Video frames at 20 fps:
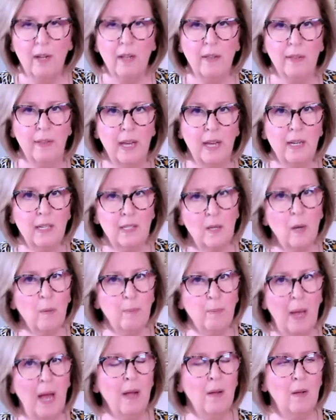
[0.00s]
that it's
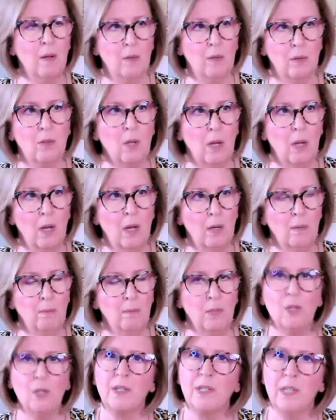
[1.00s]
about
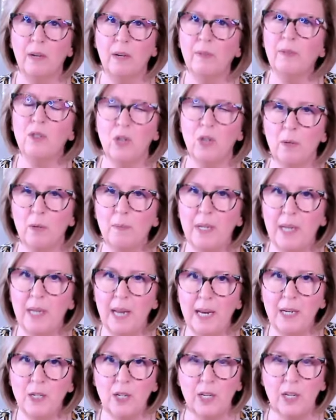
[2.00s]
um, your self
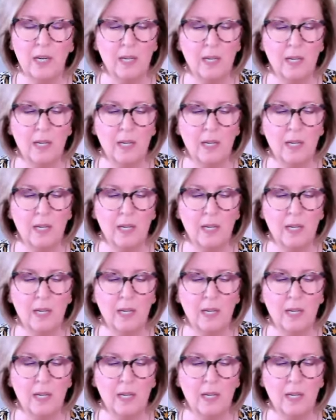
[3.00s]
determination.